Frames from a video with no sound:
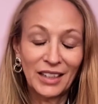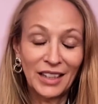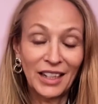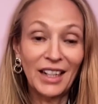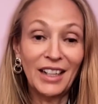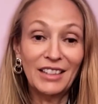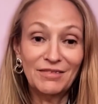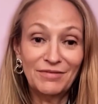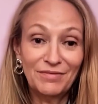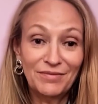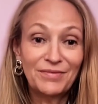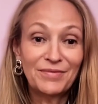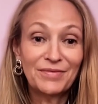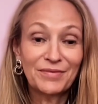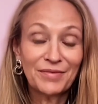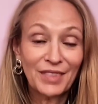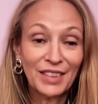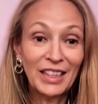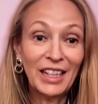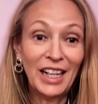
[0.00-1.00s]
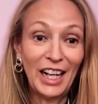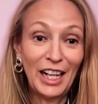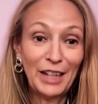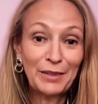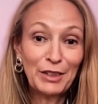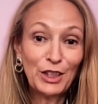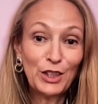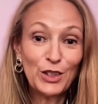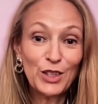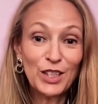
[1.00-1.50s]
Yeah. Yeah. I
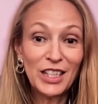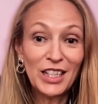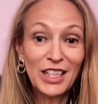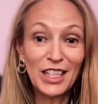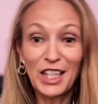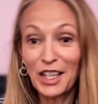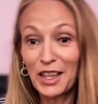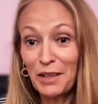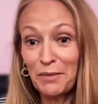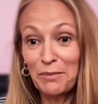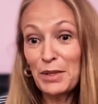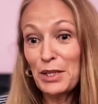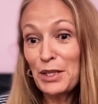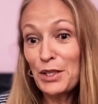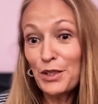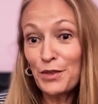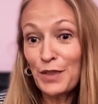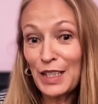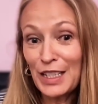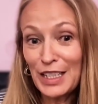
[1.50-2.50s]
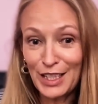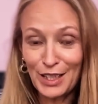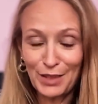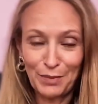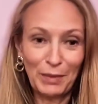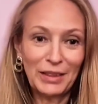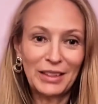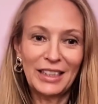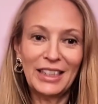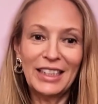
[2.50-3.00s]
mean, you see it in the movies,
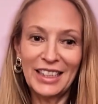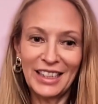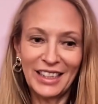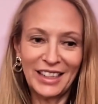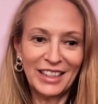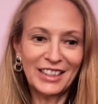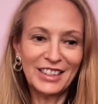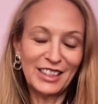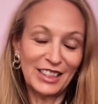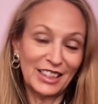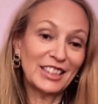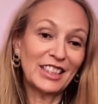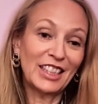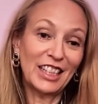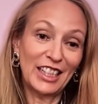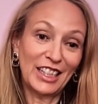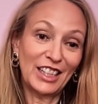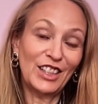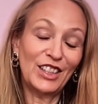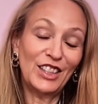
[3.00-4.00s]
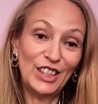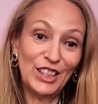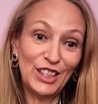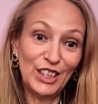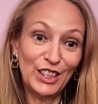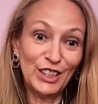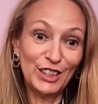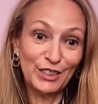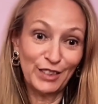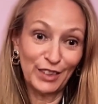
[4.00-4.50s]
but like, this is like
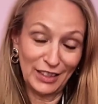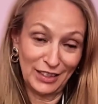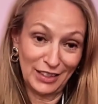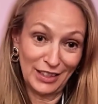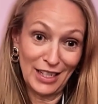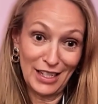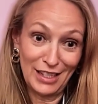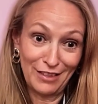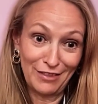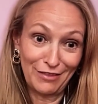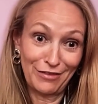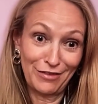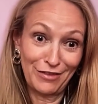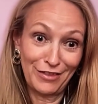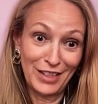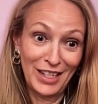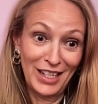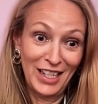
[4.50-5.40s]
all real life.